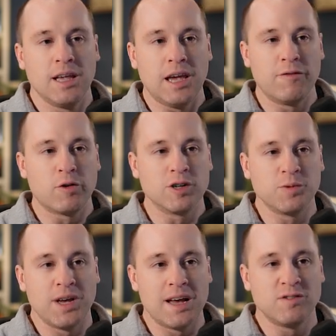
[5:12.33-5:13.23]
And of
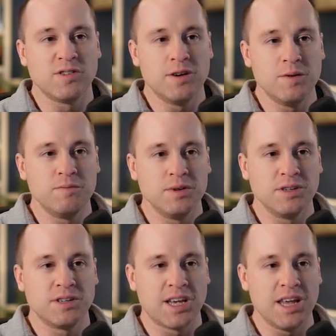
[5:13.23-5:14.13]
course, we have some
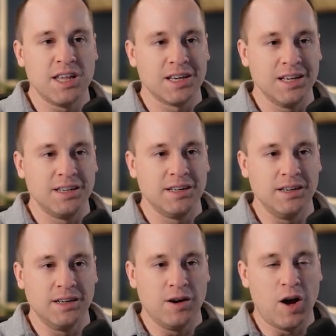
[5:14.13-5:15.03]
scaling and
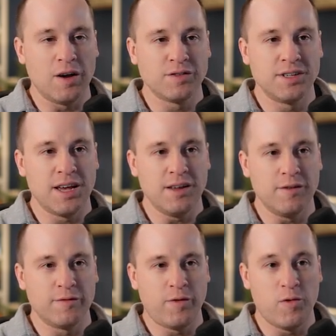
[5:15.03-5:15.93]

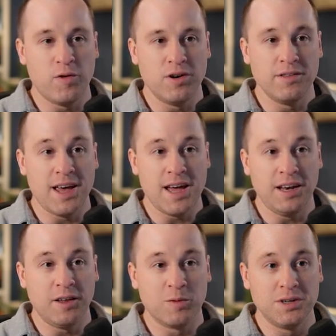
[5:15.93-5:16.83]
offset for
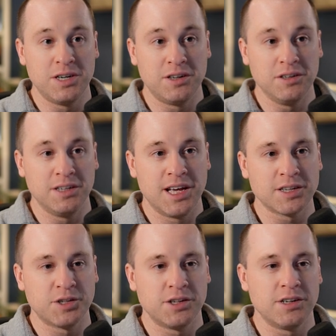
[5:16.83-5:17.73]
that intermaterial
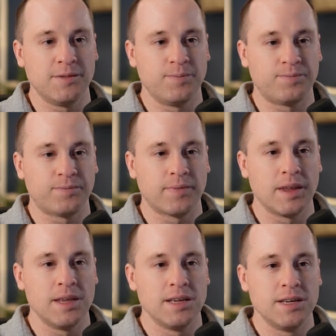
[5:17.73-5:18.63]
texture.
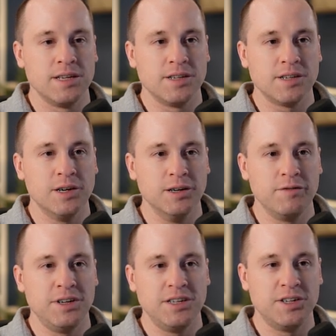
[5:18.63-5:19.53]
So
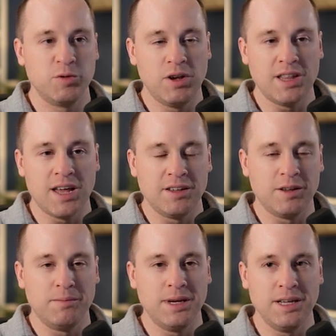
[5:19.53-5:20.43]
if you need to tweak that a
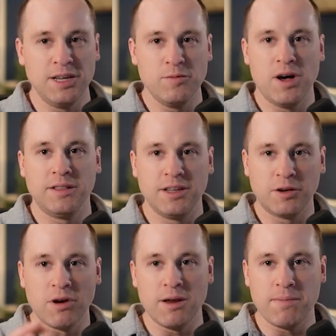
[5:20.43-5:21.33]
little bit, you want the
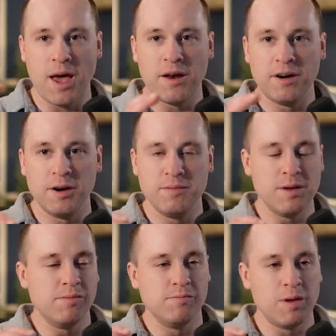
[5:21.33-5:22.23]
grain pattern to
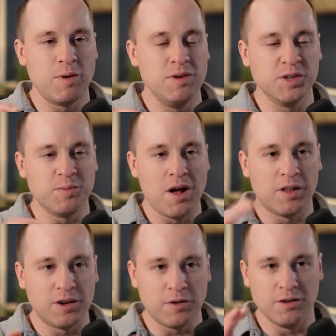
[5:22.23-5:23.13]
maybe be
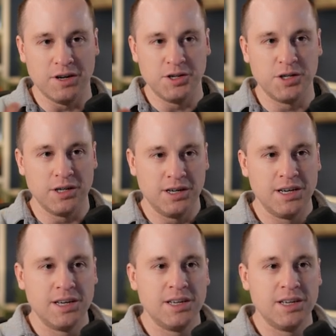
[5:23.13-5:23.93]
smaller or larger,